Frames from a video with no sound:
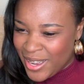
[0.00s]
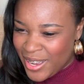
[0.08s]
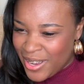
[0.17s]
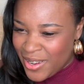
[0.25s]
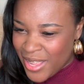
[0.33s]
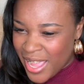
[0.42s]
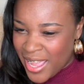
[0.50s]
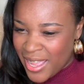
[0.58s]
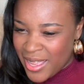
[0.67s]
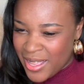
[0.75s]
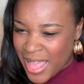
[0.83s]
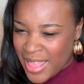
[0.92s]

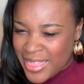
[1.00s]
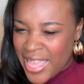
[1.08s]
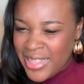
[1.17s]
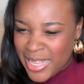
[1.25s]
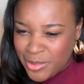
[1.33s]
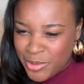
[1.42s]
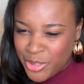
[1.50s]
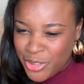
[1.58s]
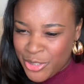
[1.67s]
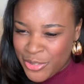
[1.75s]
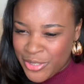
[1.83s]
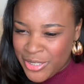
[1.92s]
Okay, I think that's what you're
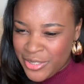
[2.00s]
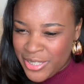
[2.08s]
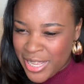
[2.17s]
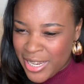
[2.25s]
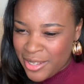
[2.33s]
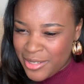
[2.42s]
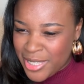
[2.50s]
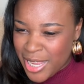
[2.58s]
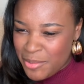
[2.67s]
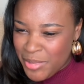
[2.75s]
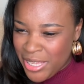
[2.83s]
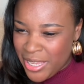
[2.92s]
doing. You said, hello,
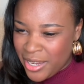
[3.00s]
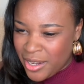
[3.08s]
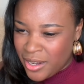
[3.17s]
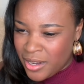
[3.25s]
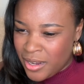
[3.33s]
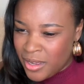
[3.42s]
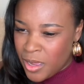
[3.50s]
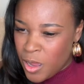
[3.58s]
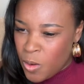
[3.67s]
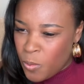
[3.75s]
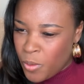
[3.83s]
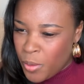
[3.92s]
Tammy here.
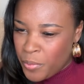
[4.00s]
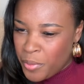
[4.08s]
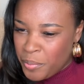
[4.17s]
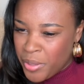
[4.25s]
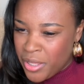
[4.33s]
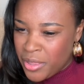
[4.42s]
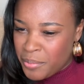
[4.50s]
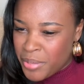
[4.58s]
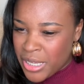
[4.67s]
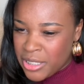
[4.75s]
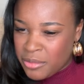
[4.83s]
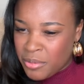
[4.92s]
What would be the
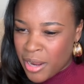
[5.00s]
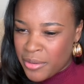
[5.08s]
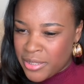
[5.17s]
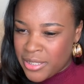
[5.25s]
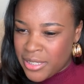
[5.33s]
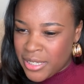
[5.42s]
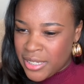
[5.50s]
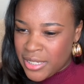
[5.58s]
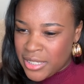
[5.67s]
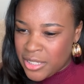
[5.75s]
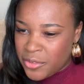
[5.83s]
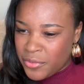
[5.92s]
best route to get
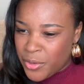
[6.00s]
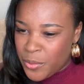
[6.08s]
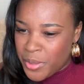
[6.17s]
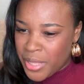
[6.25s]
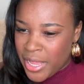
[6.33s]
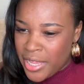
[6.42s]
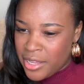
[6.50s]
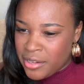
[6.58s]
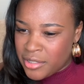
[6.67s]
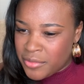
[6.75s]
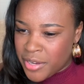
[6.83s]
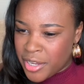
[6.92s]
into the field with 8
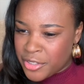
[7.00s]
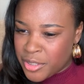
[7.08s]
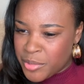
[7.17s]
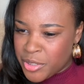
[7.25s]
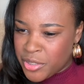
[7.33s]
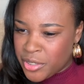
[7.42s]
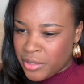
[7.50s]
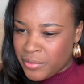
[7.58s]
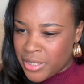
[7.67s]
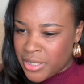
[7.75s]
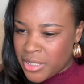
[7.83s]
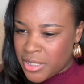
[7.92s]
years of customer
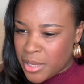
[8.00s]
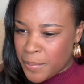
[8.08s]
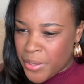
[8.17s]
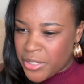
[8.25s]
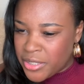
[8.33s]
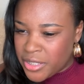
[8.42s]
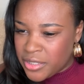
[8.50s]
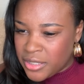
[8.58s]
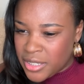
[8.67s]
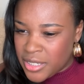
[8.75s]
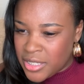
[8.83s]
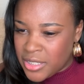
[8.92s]
service
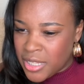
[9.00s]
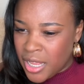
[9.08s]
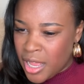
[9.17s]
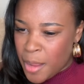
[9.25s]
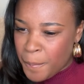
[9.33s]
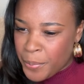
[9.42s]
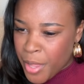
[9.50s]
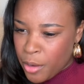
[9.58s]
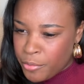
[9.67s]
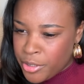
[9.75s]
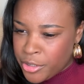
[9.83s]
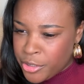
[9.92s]
positions? I
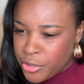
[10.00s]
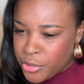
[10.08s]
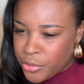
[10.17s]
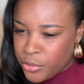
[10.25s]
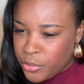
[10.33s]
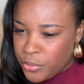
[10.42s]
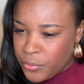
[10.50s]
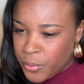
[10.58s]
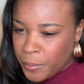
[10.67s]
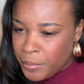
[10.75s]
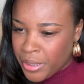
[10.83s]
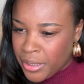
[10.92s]
went to school
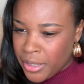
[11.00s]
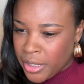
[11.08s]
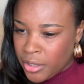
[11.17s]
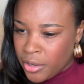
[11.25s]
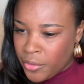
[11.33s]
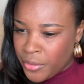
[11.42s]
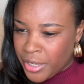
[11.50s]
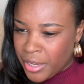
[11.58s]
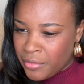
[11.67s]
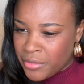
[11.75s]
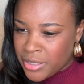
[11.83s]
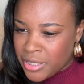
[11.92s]
for billing and coding
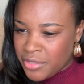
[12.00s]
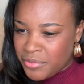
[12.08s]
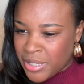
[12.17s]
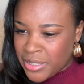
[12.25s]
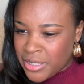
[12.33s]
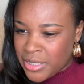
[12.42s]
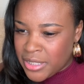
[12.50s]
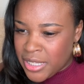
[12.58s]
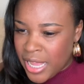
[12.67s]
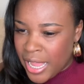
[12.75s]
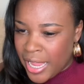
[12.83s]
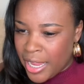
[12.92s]
and received my
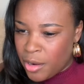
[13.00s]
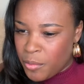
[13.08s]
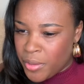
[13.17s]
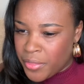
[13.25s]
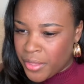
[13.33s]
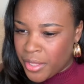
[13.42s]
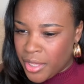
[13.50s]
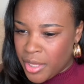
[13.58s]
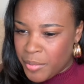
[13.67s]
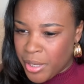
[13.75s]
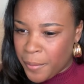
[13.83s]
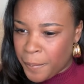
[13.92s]
CCA with
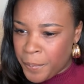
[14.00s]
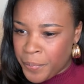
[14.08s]
AHIMA.